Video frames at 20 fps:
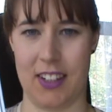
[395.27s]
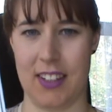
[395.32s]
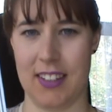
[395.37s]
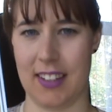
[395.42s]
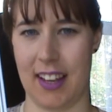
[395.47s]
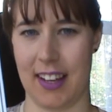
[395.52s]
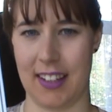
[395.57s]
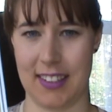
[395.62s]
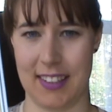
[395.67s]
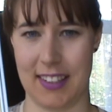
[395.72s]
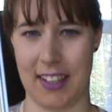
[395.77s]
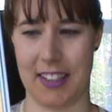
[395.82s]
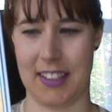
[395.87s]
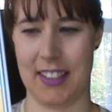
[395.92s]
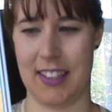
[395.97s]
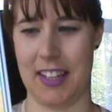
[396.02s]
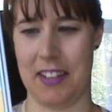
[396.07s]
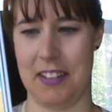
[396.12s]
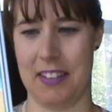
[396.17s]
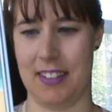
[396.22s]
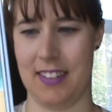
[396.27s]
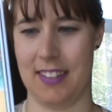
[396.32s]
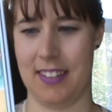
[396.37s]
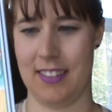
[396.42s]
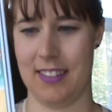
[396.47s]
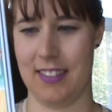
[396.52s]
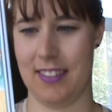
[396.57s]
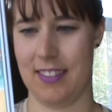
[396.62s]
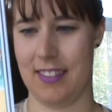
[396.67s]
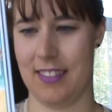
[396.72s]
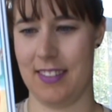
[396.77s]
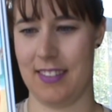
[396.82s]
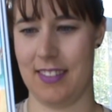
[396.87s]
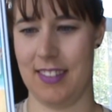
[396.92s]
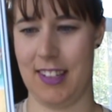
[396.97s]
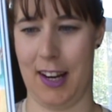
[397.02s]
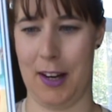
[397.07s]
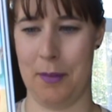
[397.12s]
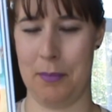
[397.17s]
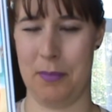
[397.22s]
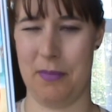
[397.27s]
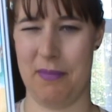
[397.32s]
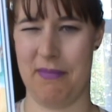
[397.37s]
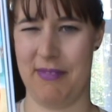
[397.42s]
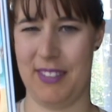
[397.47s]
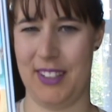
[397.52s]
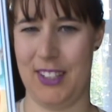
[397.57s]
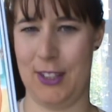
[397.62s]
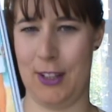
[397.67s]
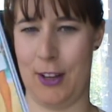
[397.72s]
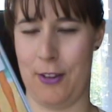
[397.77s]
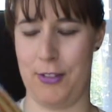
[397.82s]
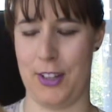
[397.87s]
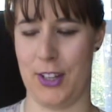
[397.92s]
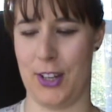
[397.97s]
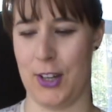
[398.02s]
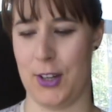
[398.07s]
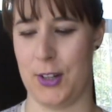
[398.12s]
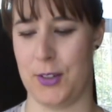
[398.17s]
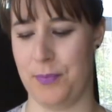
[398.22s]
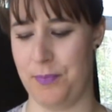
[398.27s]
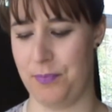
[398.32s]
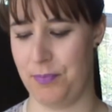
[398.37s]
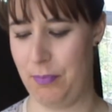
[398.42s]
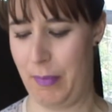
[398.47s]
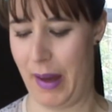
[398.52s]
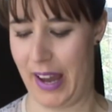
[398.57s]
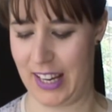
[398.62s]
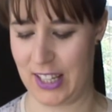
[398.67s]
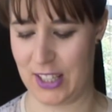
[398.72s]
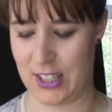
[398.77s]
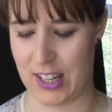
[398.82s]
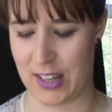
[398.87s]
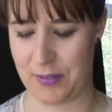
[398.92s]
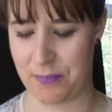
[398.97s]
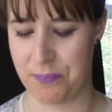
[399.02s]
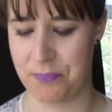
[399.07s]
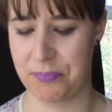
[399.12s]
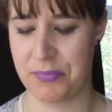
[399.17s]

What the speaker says: It's like 60s type surfer girl packaging.